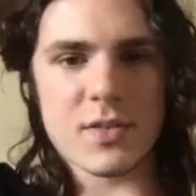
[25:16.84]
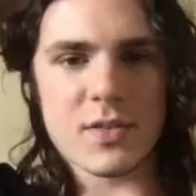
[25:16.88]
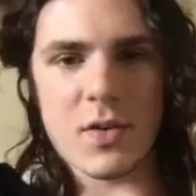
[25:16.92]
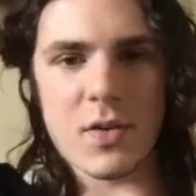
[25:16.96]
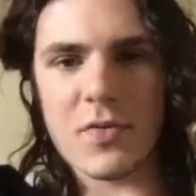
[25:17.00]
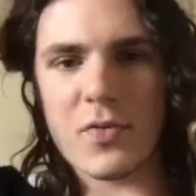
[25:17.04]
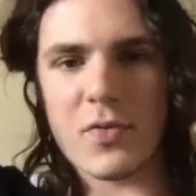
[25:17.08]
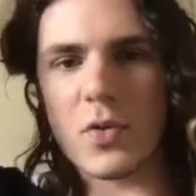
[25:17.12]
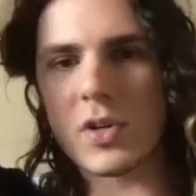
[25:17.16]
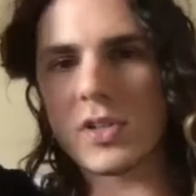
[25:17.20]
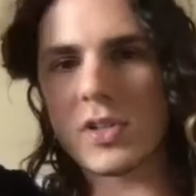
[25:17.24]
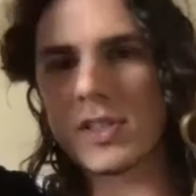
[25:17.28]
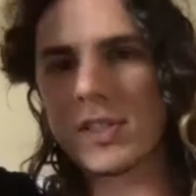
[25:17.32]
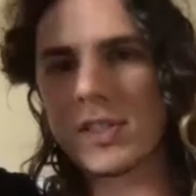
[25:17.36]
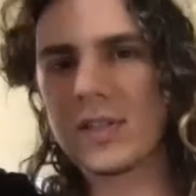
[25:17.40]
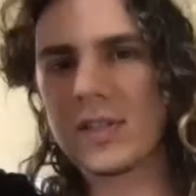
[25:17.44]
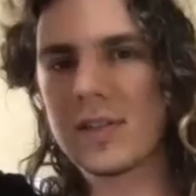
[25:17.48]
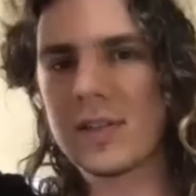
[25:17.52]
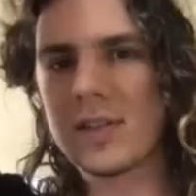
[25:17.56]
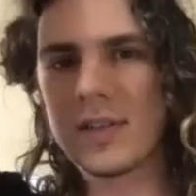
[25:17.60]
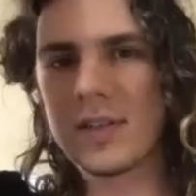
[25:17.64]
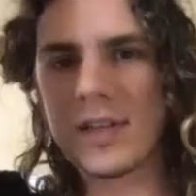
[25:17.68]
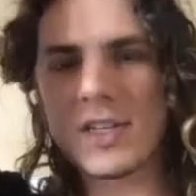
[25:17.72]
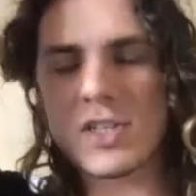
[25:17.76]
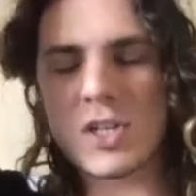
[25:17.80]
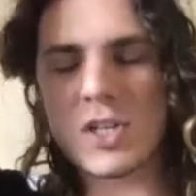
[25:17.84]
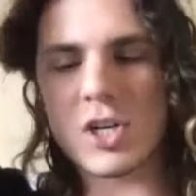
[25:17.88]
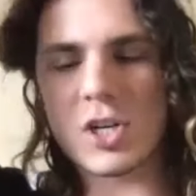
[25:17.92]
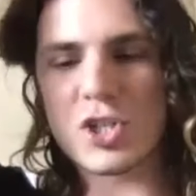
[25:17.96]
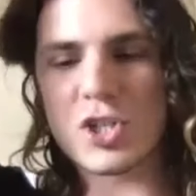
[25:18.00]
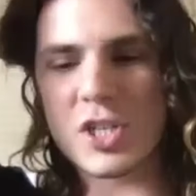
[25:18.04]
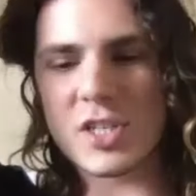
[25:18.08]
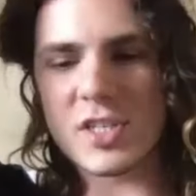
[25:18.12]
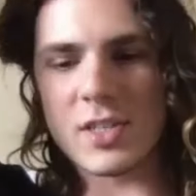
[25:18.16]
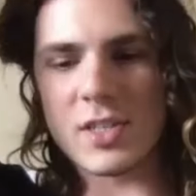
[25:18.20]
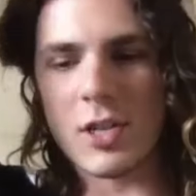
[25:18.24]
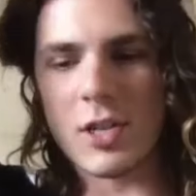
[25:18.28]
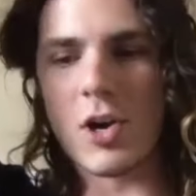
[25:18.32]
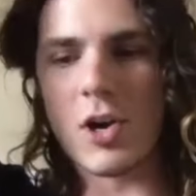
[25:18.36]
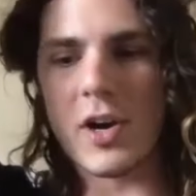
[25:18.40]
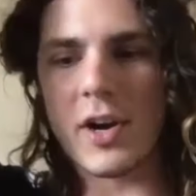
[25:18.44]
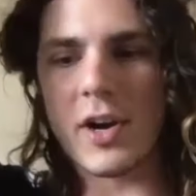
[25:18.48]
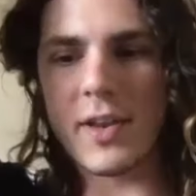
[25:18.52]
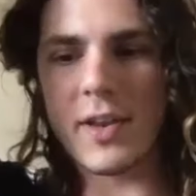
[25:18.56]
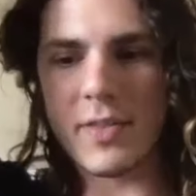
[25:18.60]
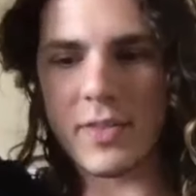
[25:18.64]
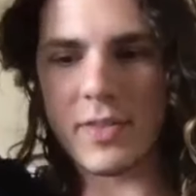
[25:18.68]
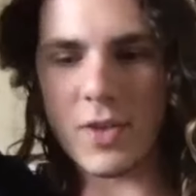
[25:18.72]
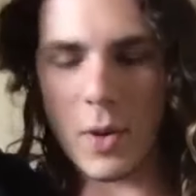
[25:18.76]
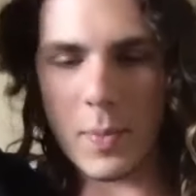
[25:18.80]
of I'm, course. These are just
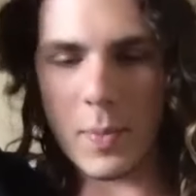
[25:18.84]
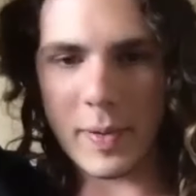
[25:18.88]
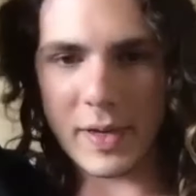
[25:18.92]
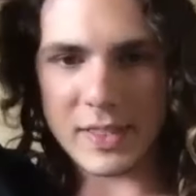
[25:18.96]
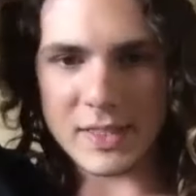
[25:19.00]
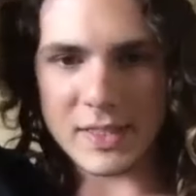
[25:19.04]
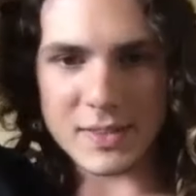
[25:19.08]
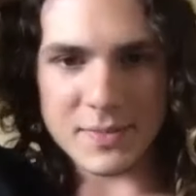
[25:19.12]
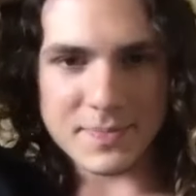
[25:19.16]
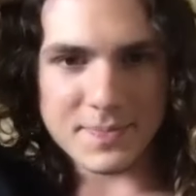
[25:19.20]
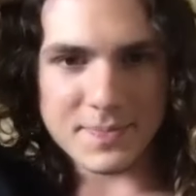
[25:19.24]
learning not, topics.